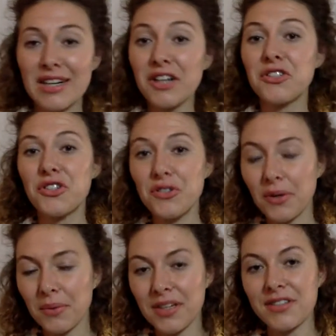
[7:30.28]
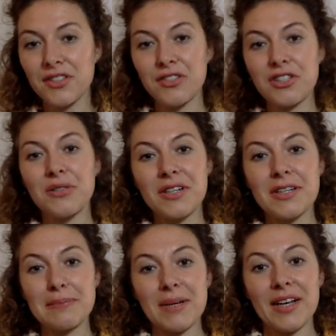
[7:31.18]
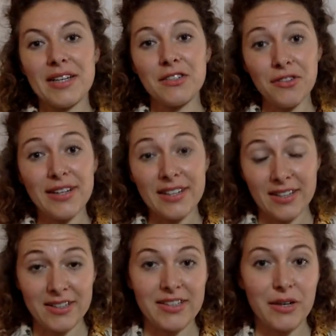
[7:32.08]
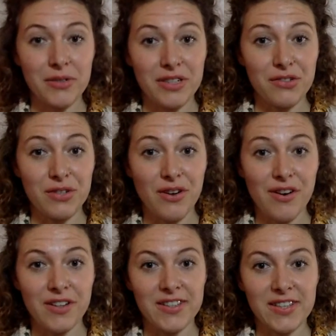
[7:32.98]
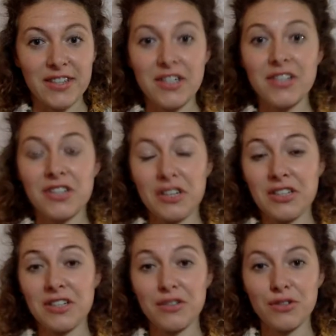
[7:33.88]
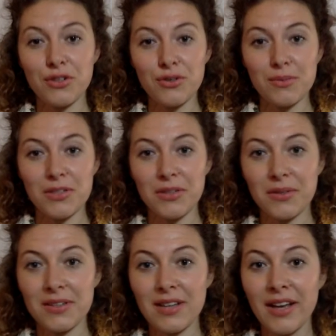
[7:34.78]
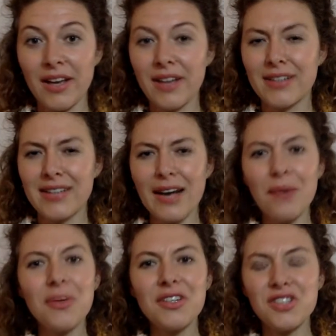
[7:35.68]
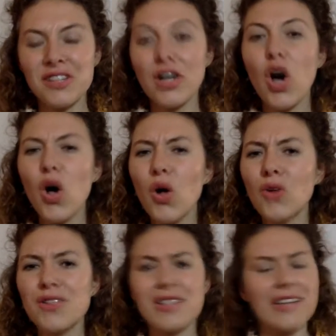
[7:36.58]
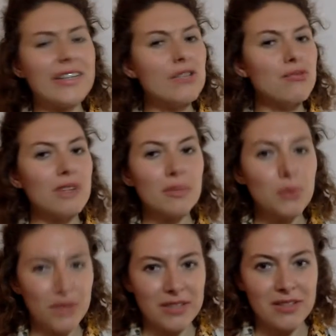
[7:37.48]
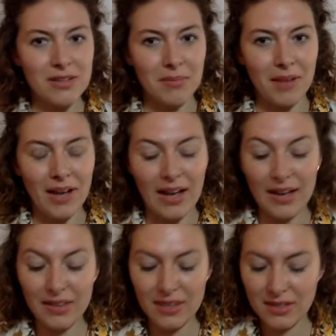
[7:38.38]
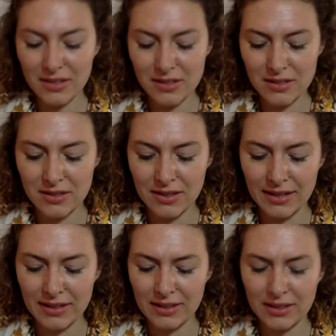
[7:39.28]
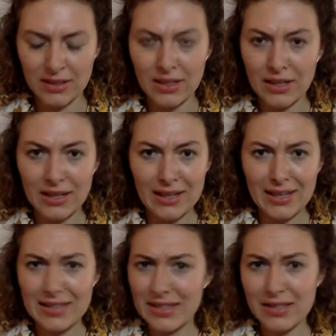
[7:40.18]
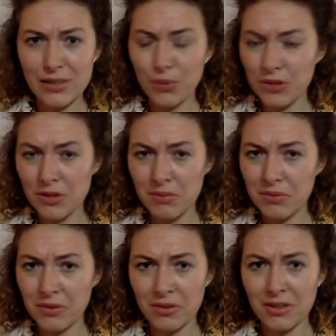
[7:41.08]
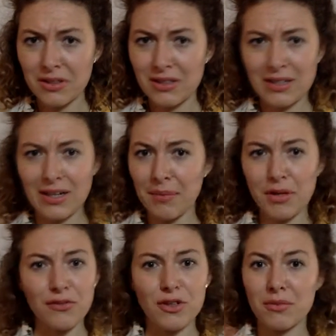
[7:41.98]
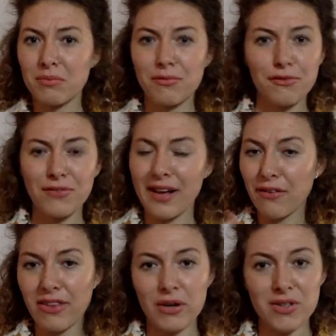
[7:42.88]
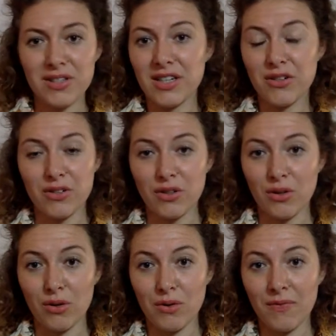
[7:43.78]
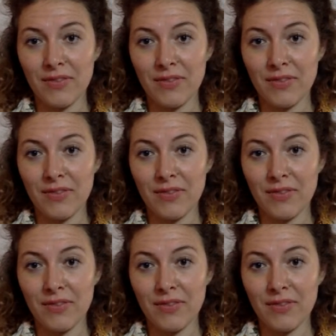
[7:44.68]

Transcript: got to know it during my training in Tao Tantric Arts. Actually, Shakti introduced me to it. The Tao I Ching holds an incredible wisdom. I think it's like it's a wisdom book coming from 5,000 years ago,